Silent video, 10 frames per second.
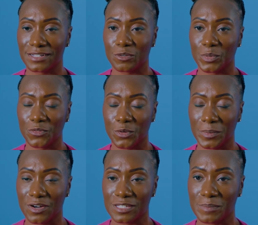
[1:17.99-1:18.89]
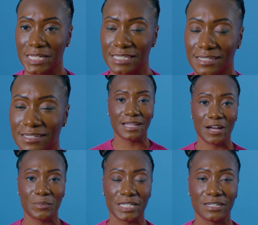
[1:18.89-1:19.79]
in the Performing Arts Medicine
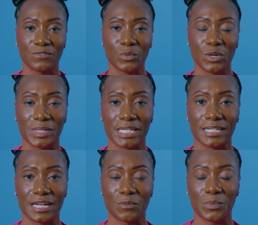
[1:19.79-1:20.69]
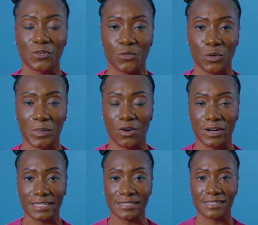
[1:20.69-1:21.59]
Collaborative, where we connect performing
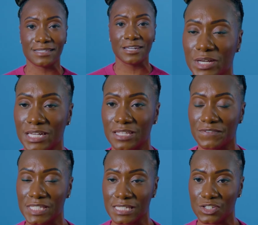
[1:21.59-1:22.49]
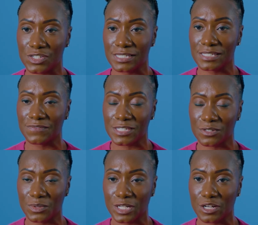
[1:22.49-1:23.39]
artists with physicians,
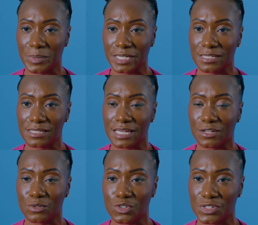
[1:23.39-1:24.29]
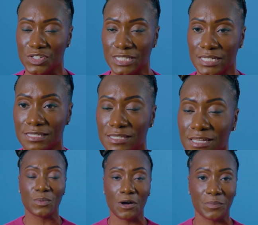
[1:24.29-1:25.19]
physical therapists, and nutritionists
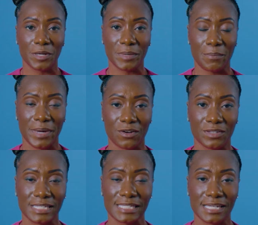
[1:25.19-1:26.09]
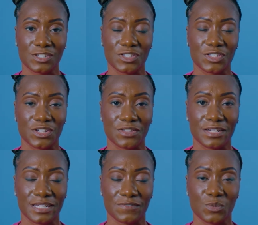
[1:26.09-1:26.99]
to help them get back on the stage to share
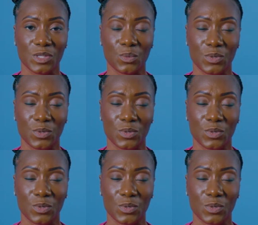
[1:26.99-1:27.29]
their gifts with the